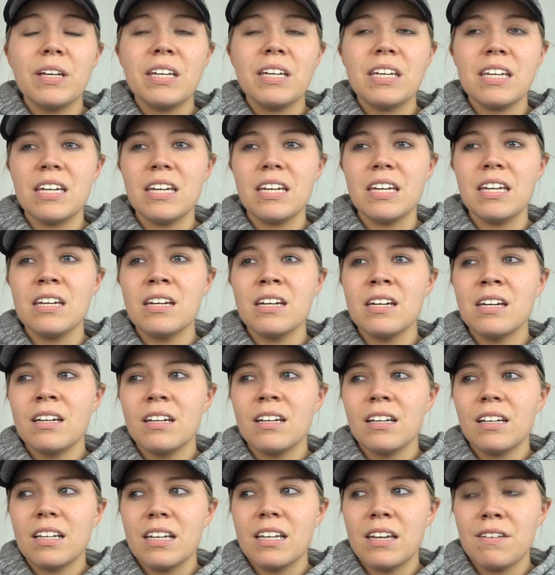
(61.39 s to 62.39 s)
He
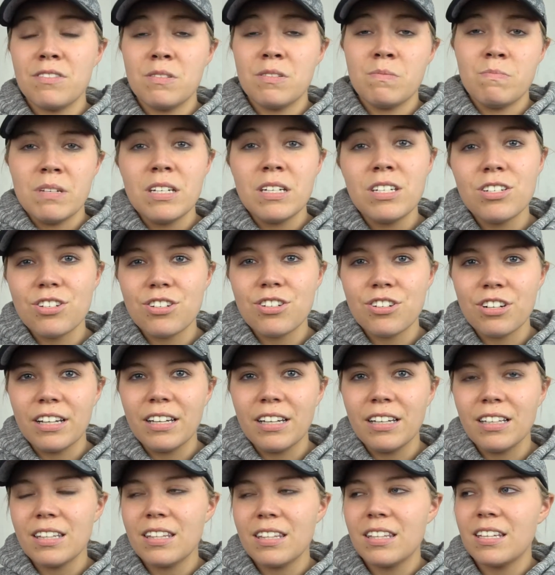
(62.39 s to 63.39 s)
gives me
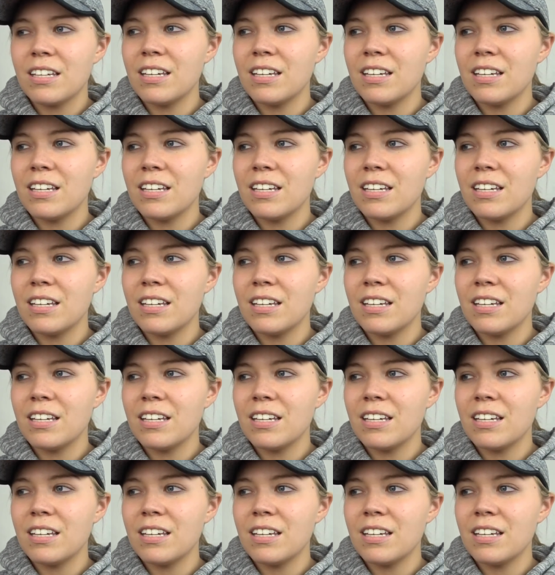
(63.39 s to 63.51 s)
strength.